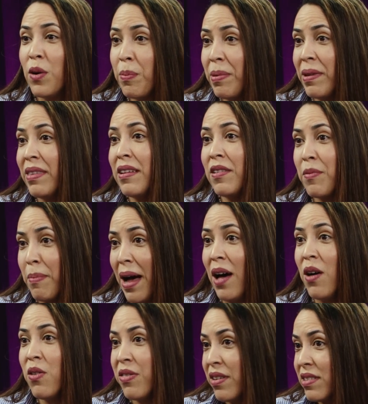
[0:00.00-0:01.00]
open their
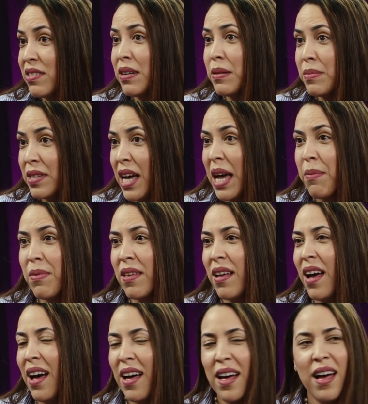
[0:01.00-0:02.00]
mouth, sometimes
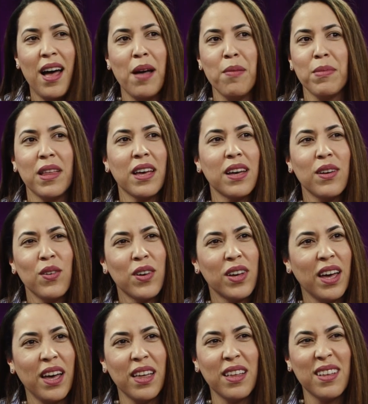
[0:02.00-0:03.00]
I'm like,
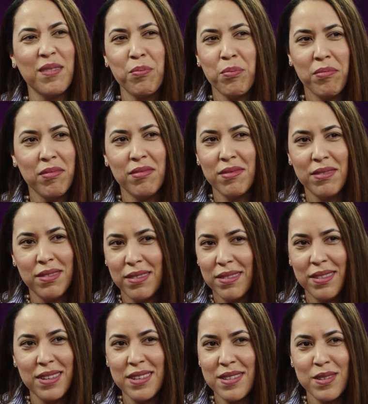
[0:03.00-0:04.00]
okay,
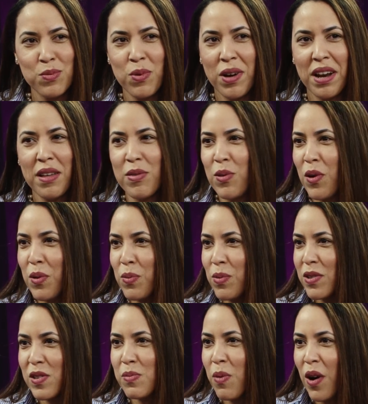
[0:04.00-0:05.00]
this is what I thought
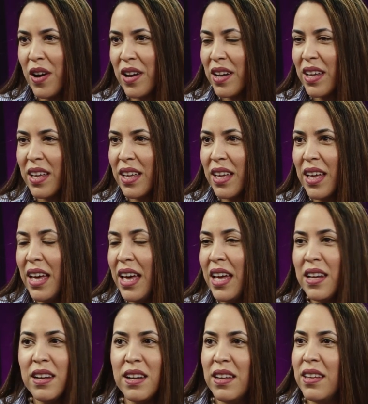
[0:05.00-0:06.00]
was smart.
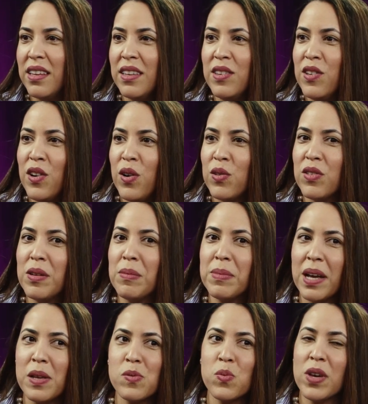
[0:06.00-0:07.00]
And, you know,
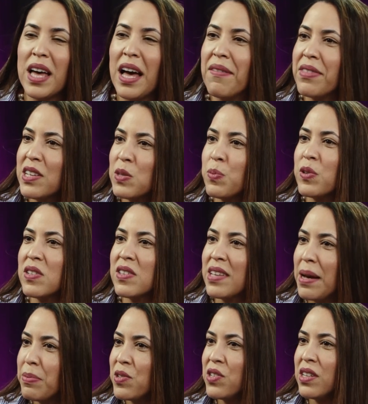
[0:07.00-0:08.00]
sometimes we have this
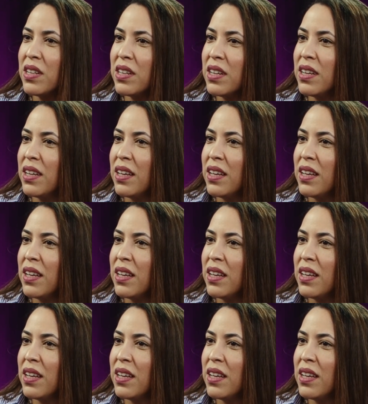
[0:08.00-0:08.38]
perception